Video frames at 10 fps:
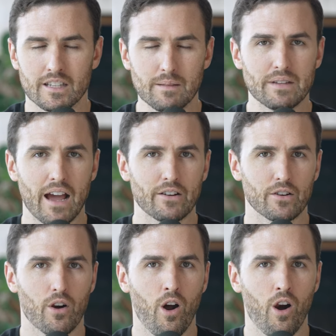deep down in
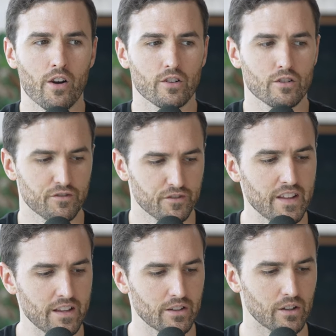your heart, you
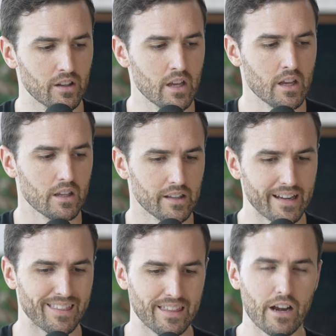feel
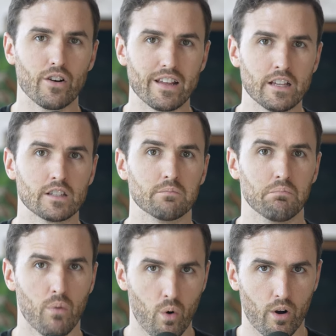like there is
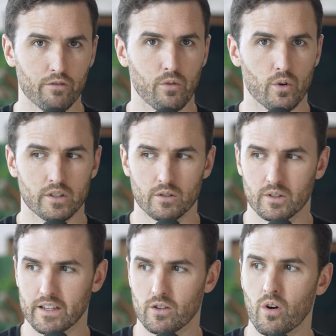more for you,
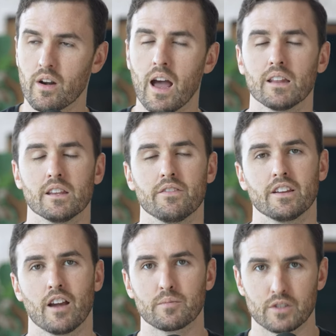like you're not
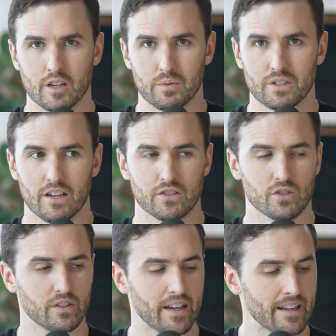living up to your
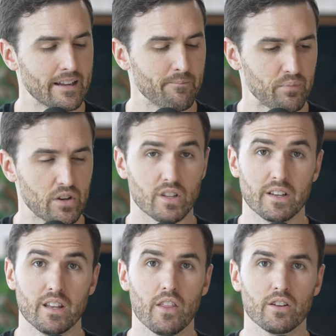potential, like there's
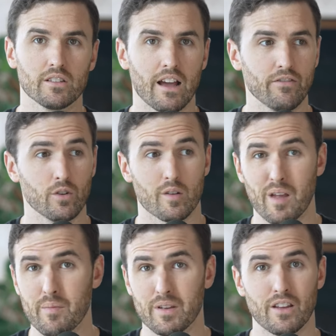another level or
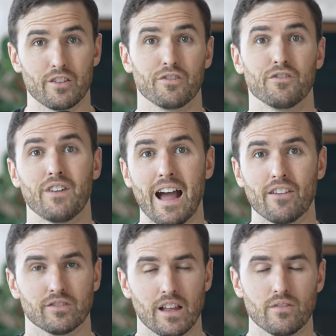maybe another
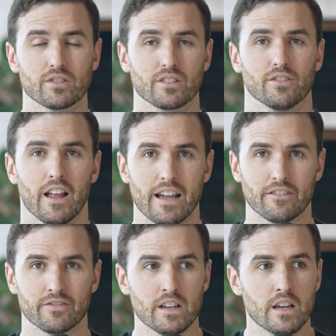5 levels of
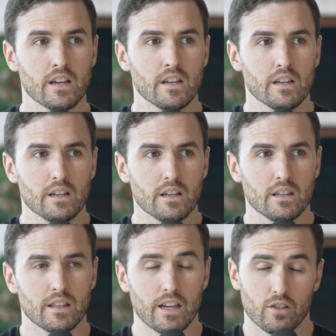life
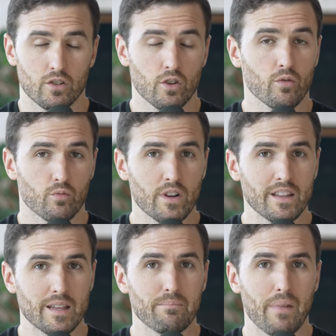that you're
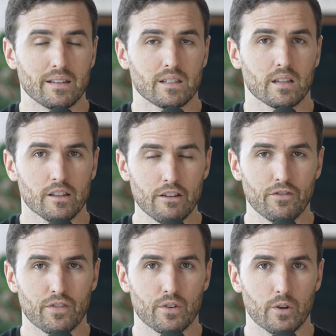really meant to
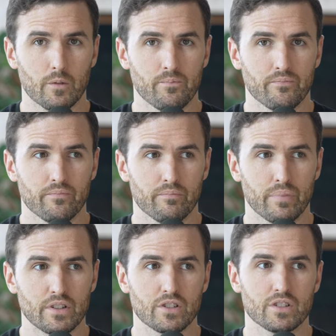live through,
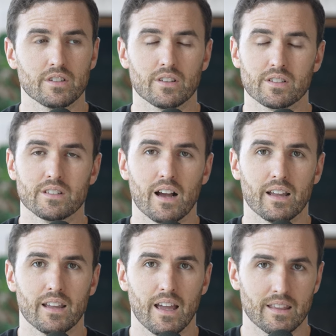but you're still
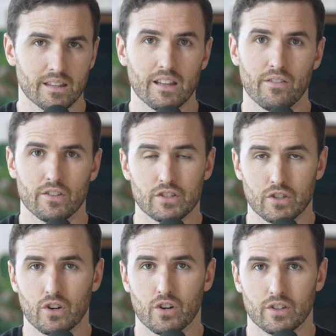stuck at the level that
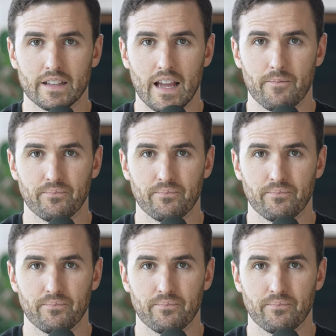you're currently at.